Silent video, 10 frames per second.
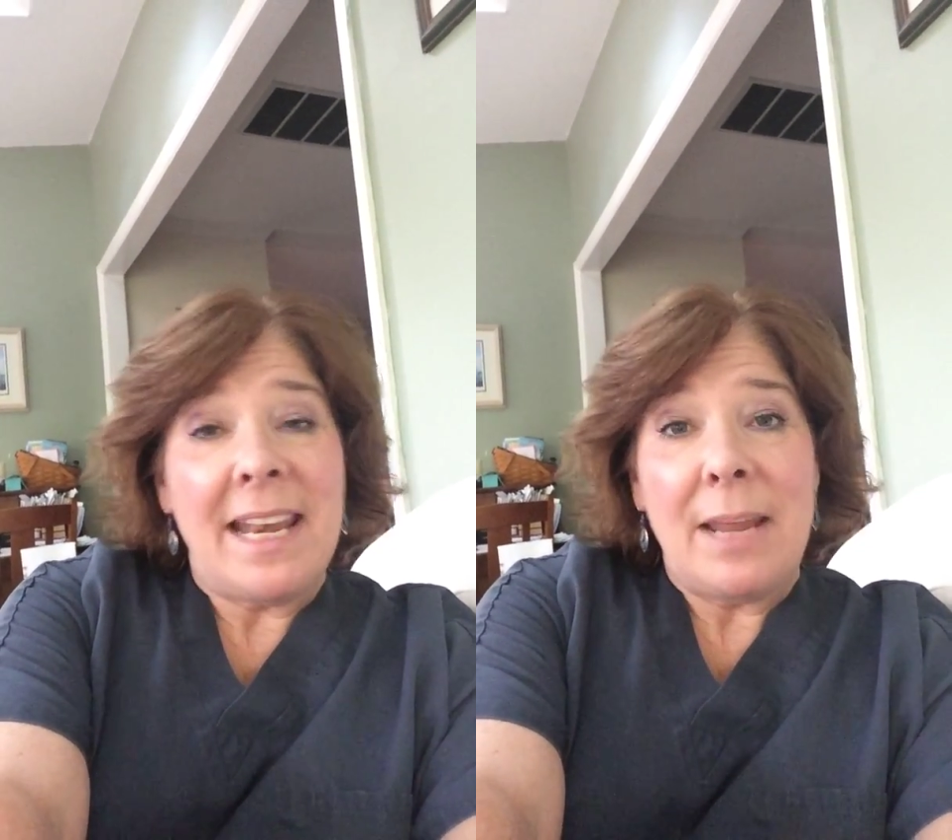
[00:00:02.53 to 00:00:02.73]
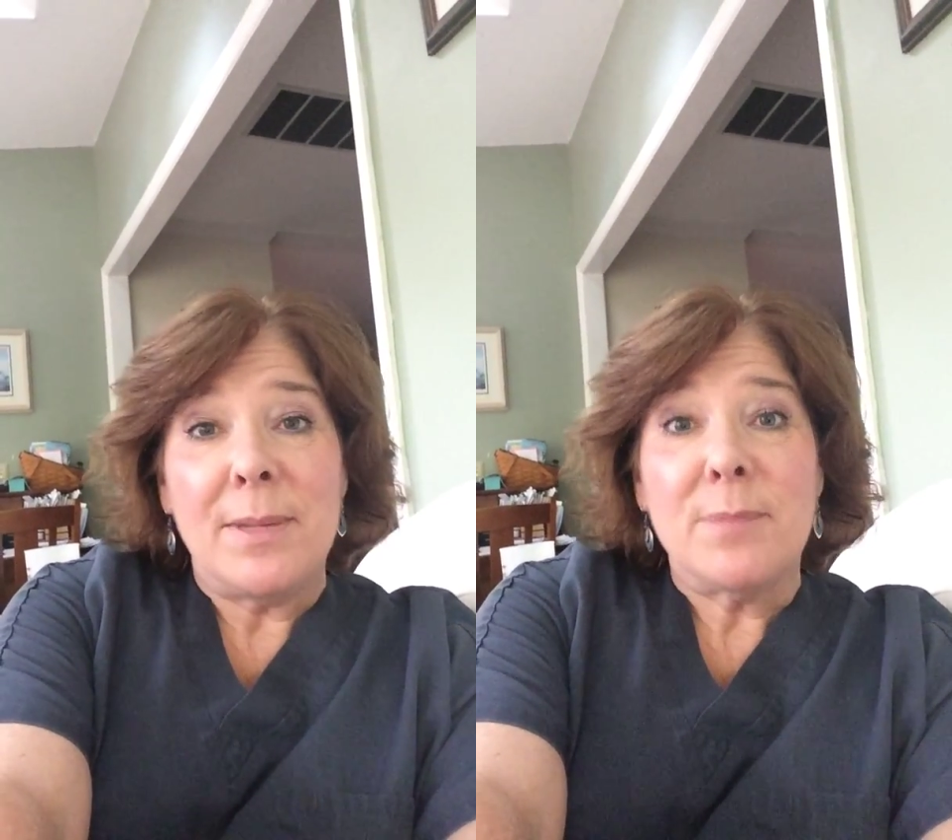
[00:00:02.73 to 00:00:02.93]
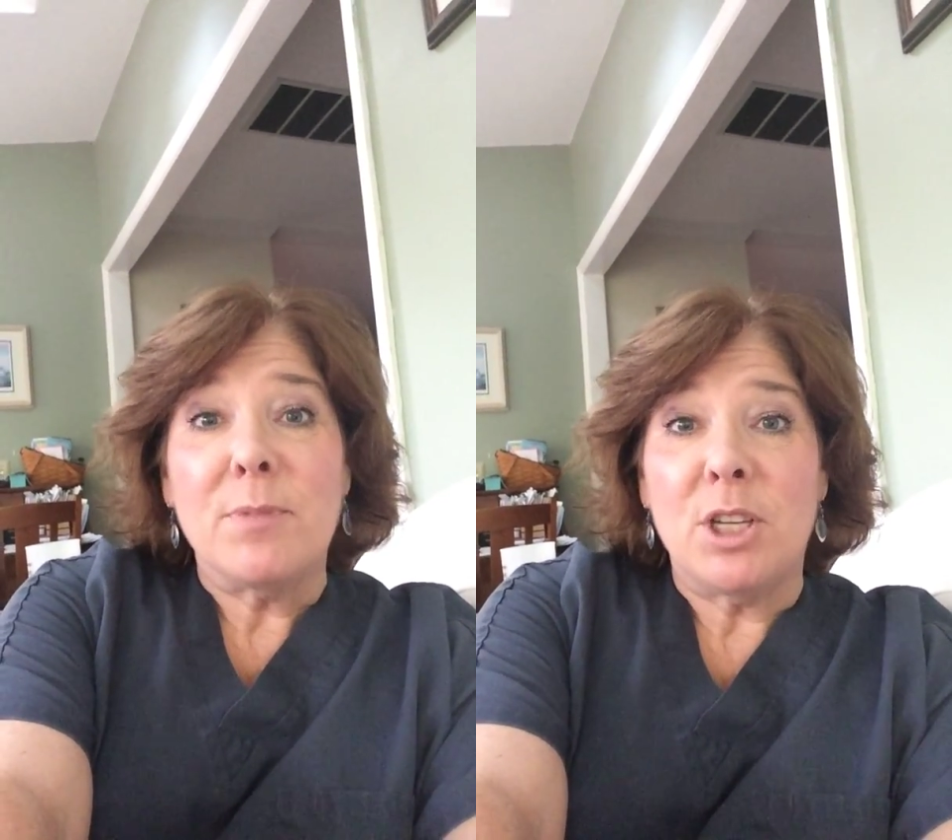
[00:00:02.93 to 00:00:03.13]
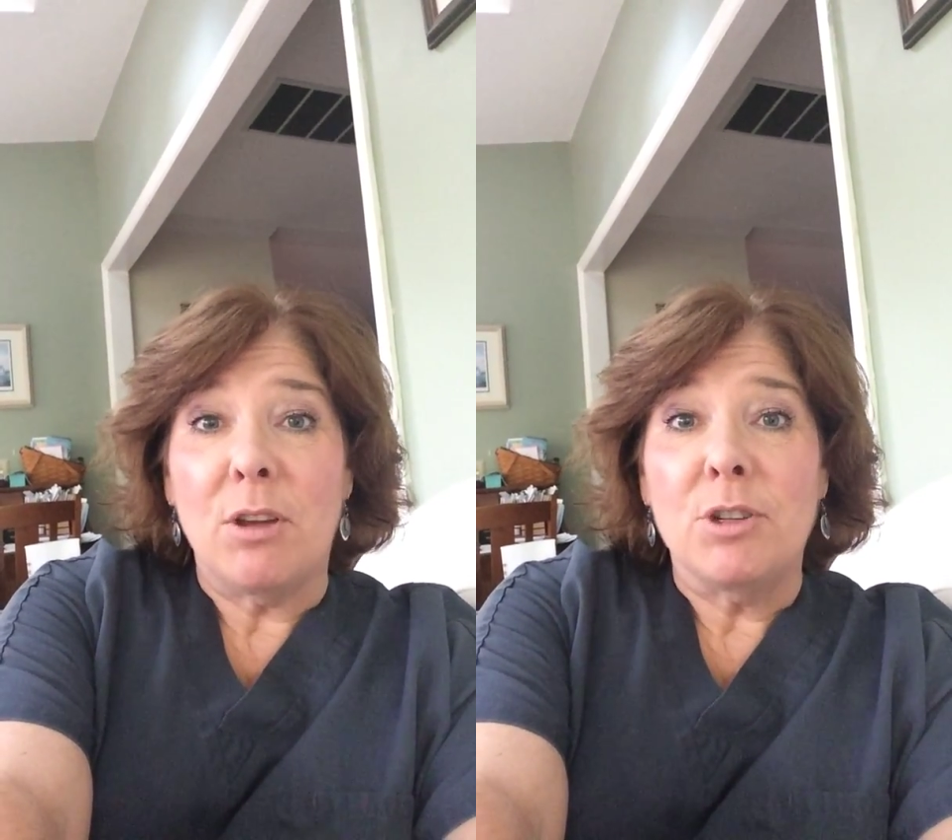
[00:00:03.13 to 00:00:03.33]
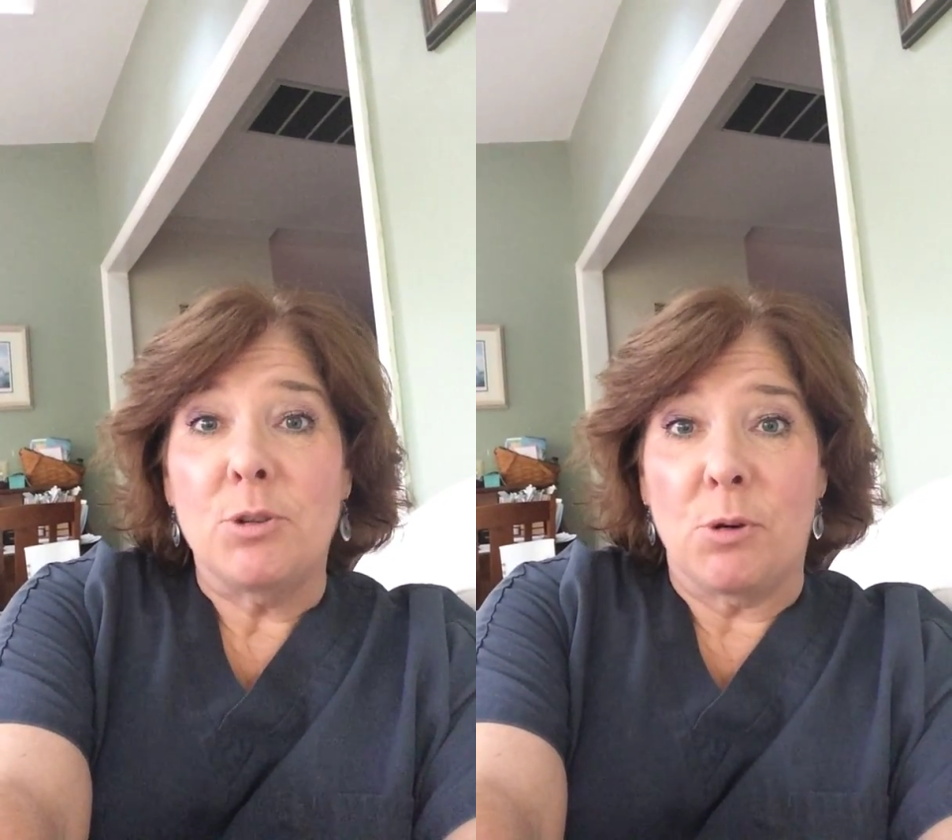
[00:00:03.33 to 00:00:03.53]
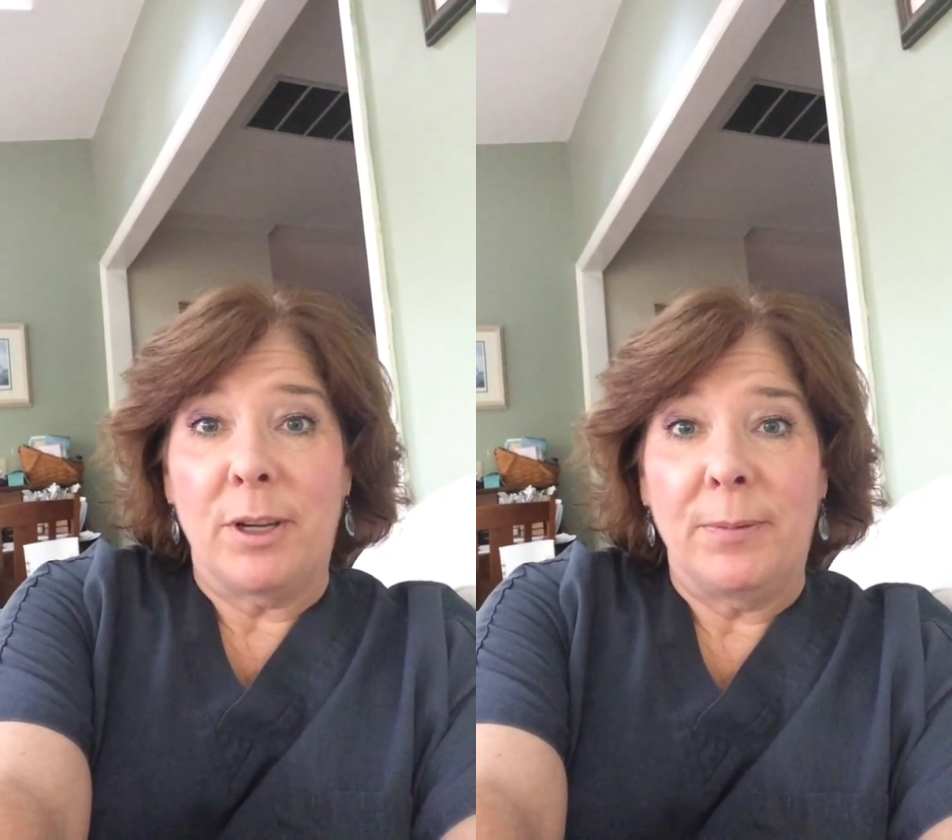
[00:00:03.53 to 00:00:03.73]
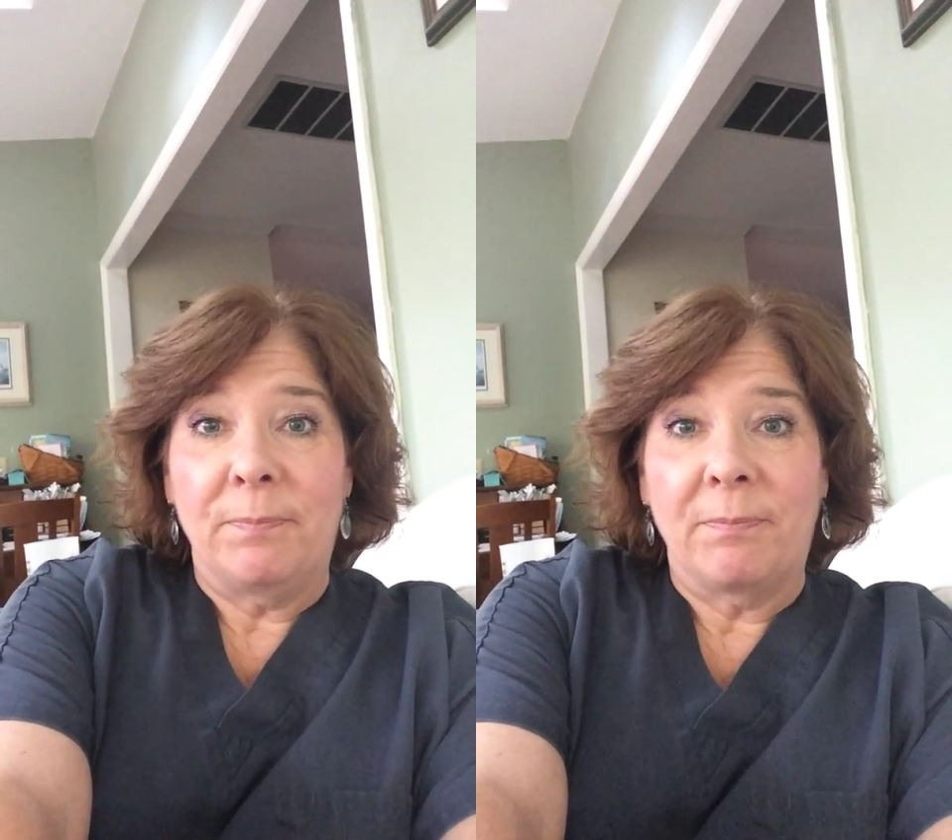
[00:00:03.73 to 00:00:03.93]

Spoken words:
name is Michelle Jordan,